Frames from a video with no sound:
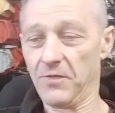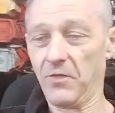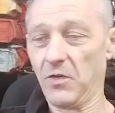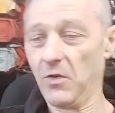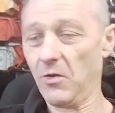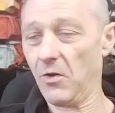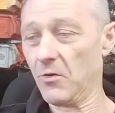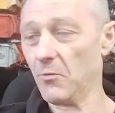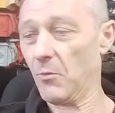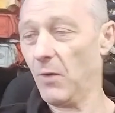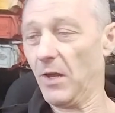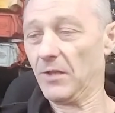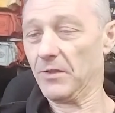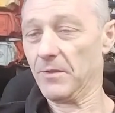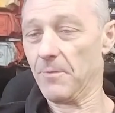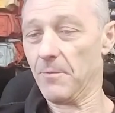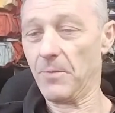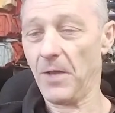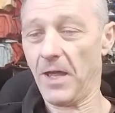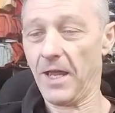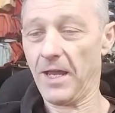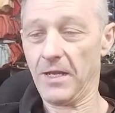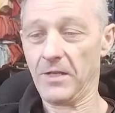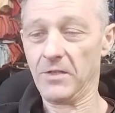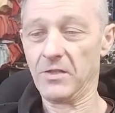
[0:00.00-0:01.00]
If you're on a welding
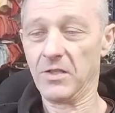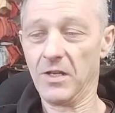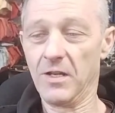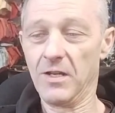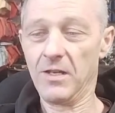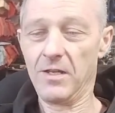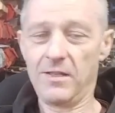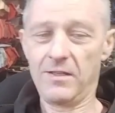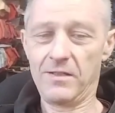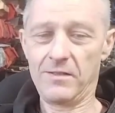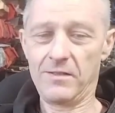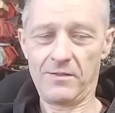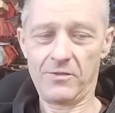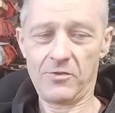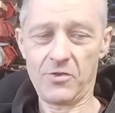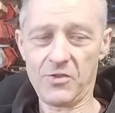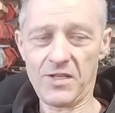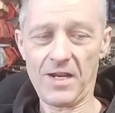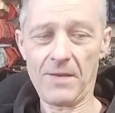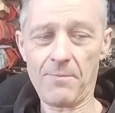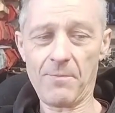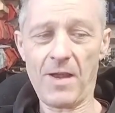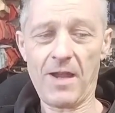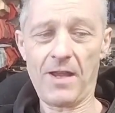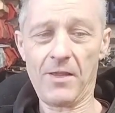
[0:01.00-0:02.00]
page,
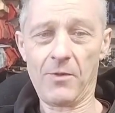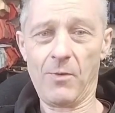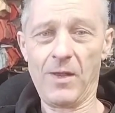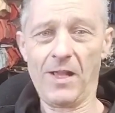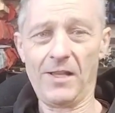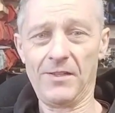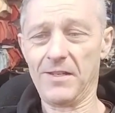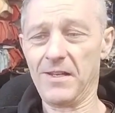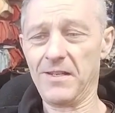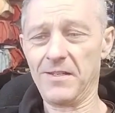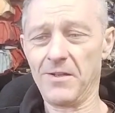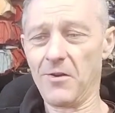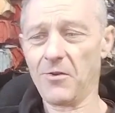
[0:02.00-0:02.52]
just admire the welding.